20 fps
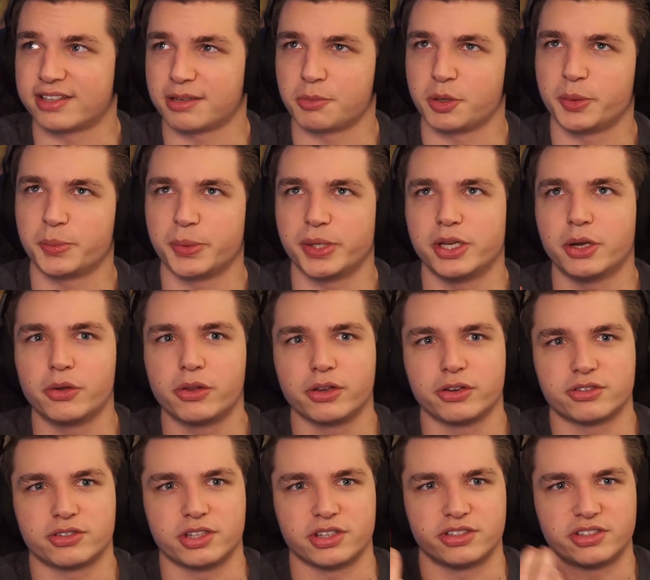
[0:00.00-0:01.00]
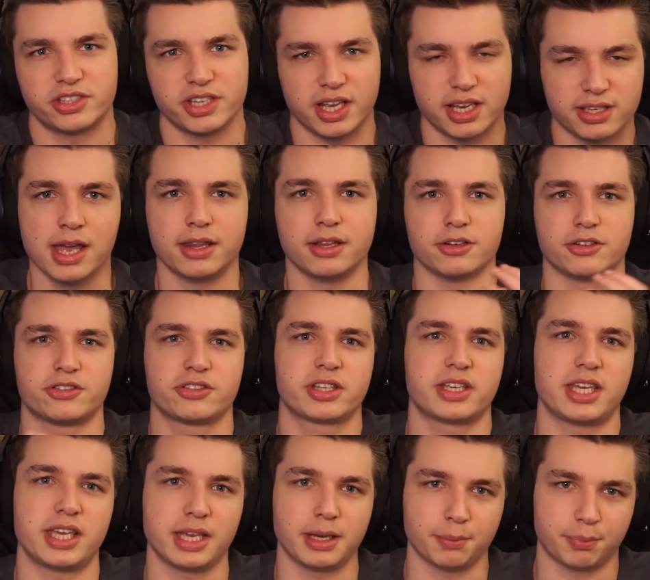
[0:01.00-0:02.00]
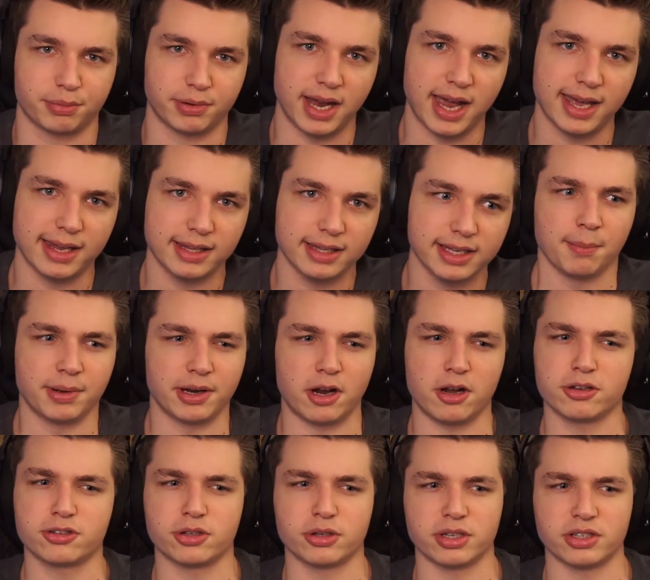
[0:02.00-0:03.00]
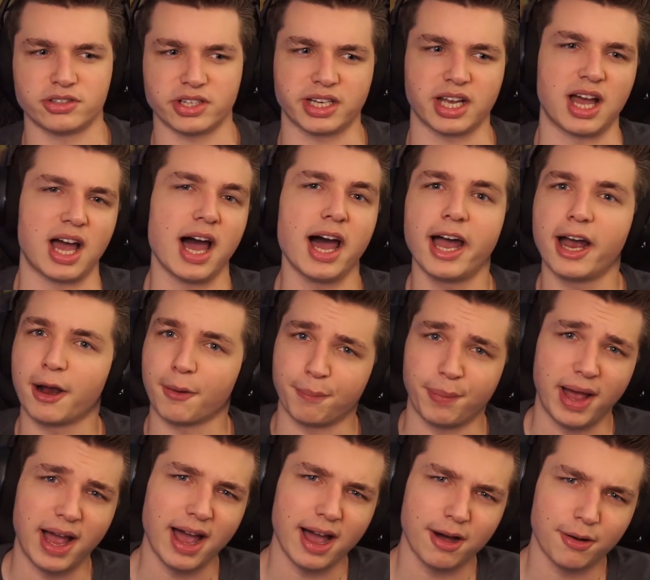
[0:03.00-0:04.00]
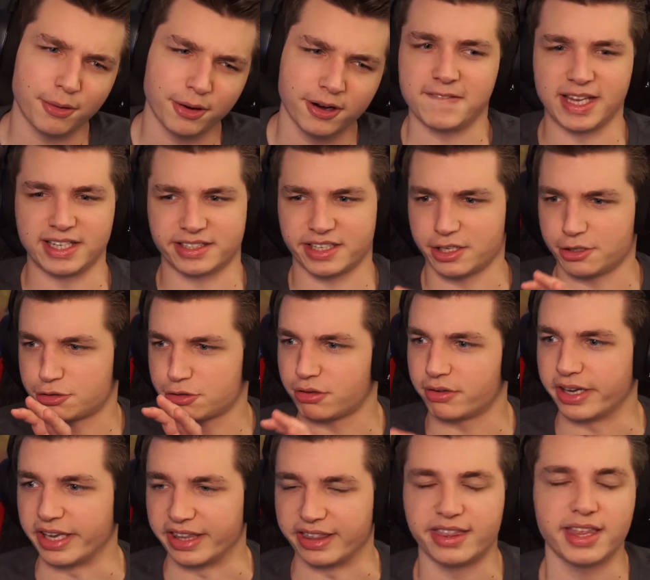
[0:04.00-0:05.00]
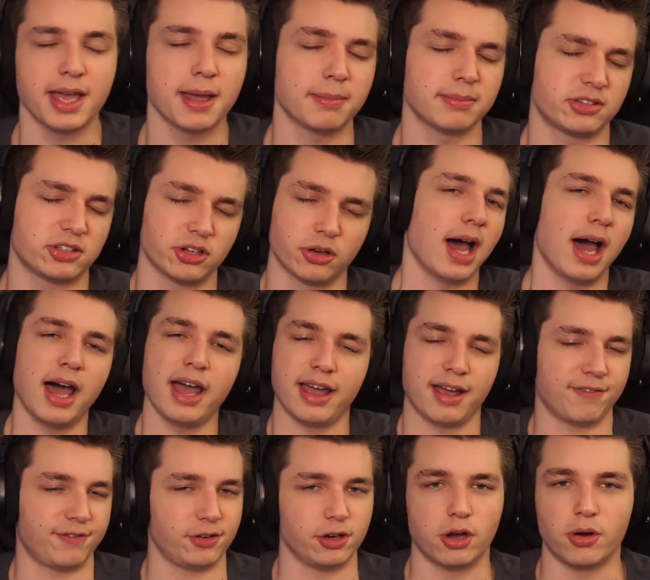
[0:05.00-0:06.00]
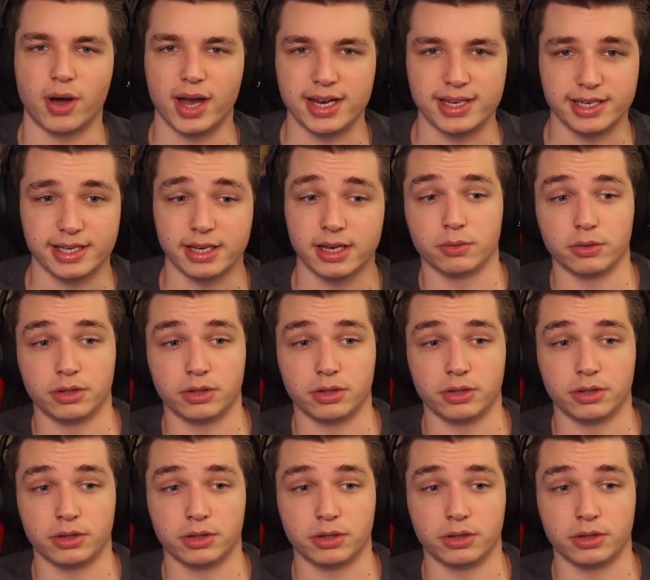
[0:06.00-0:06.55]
I mean, we know there's the Sins, there's King Bradley, but also there's like a higher power that's controlling them. So I have no idea.